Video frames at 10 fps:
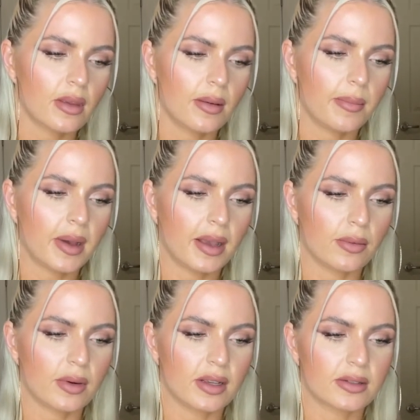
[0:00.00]
my
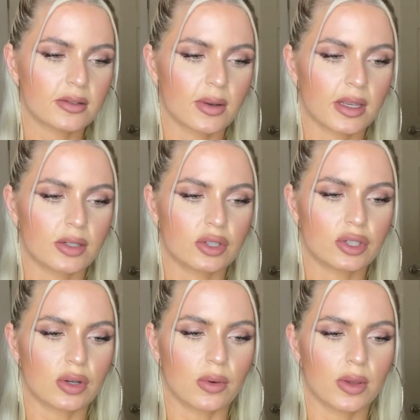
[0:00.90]
wrist so I can
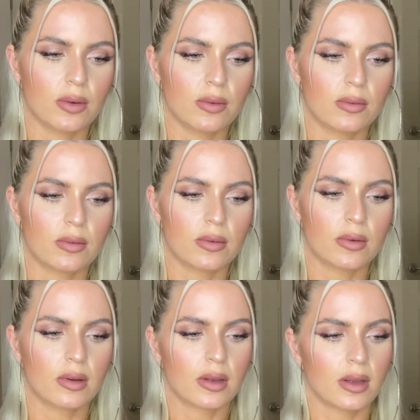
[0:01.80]
show you.
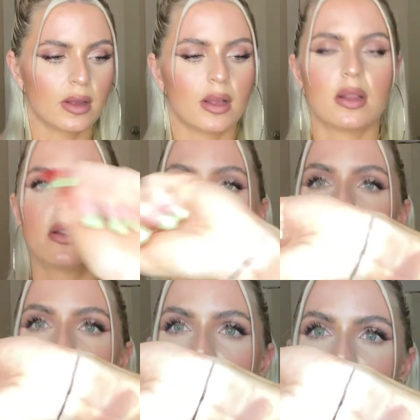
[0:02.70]
Look how
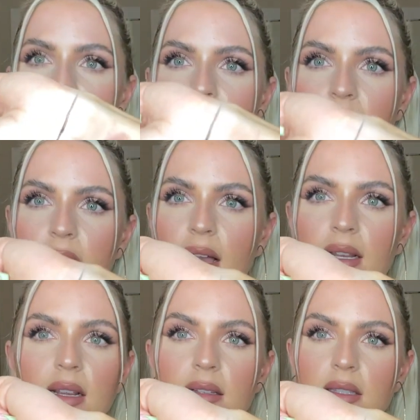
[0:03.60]
amazing that line is.